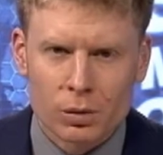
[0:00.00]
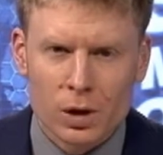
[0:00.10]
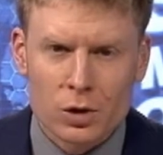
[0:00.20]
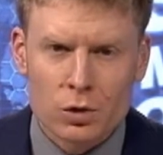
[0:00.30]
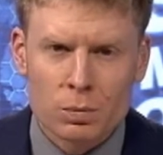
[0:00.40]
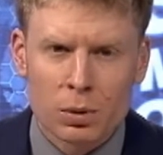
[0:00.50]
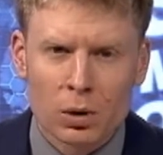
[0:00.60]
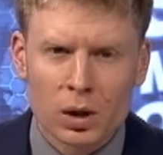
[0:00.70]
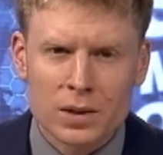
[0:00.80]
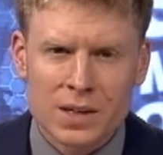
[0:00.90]
A new
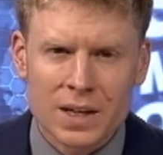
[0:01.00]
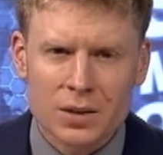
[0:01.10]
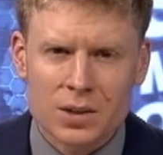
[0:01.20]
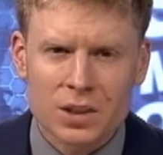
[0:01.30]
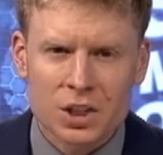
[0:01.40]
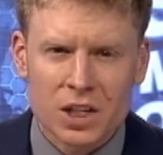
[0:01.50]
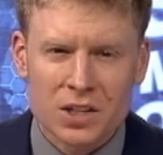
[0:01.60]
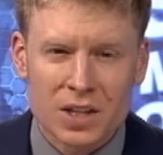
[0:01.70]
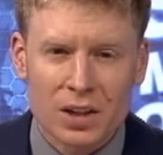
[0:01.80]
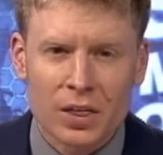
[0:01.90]
poll is out
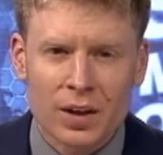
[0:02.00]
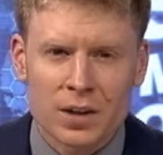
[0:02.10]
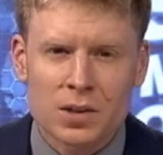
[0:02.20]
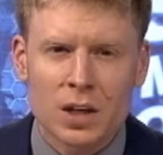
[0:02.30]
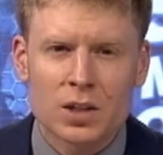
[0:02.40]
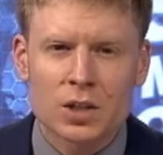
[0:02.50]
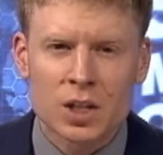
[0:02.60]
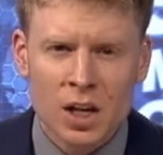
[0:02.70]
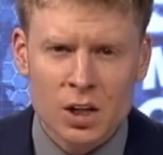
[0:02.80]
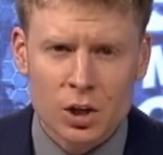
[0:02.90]
suggesting things
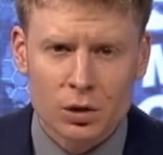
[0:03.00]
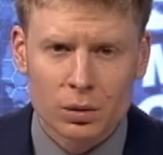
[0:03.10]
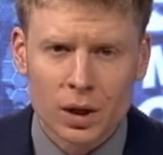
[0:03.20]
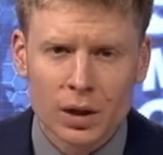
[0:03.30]
continue